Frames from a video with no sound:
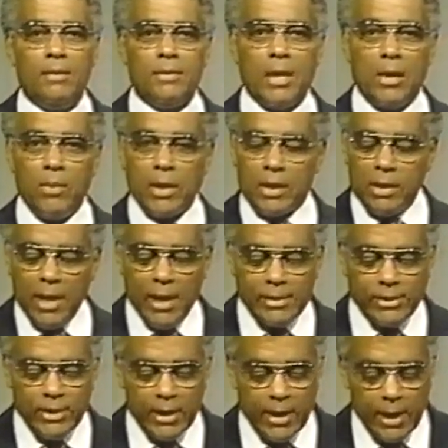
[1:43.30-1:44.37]
Now, a
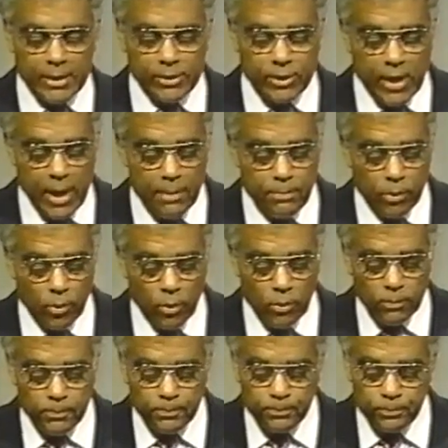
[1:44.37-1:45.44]
classic
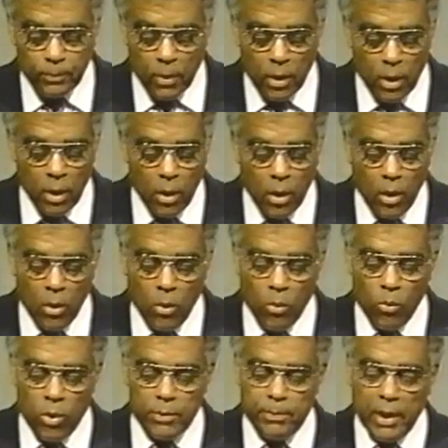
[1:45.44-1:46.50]
example
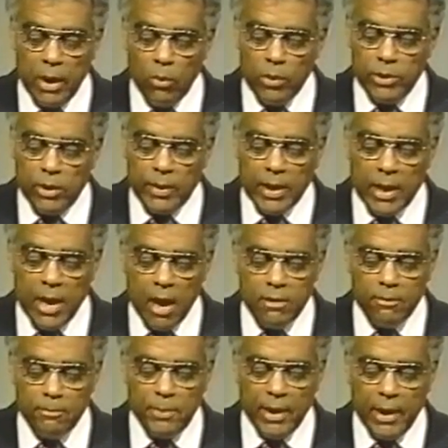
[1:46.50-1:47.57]
would be when you get
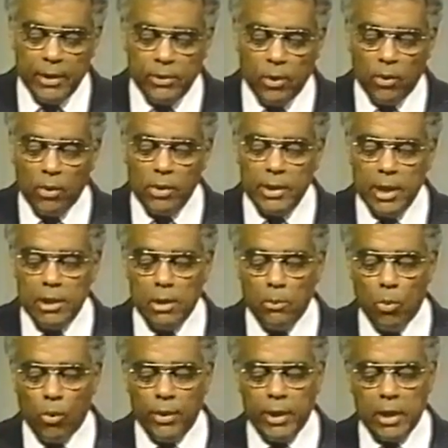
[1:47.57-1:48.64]
out of bed early in the
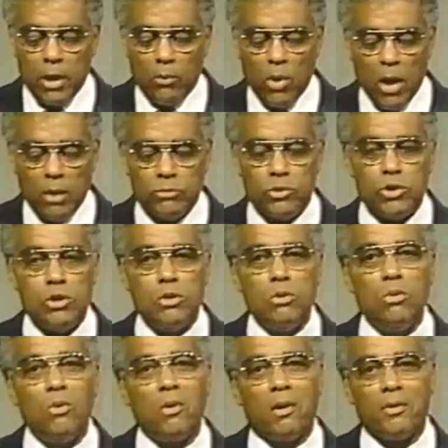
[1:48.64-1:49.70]
morning around
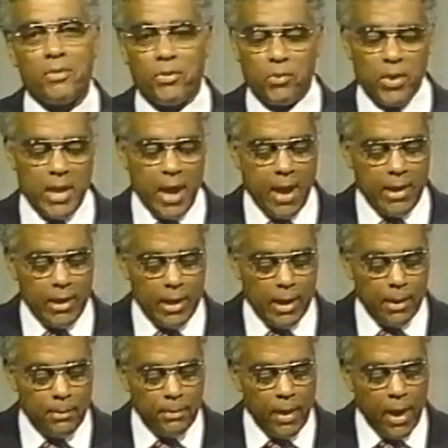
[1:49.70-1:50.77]
2 or 3
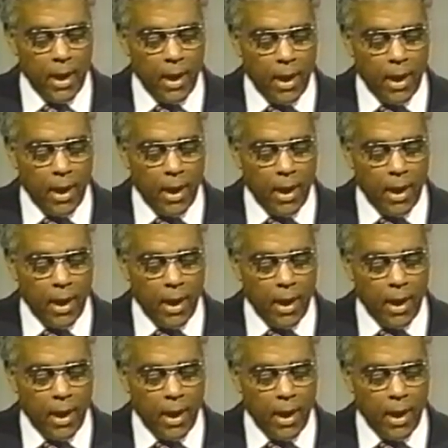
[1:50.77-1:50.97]
a.m.,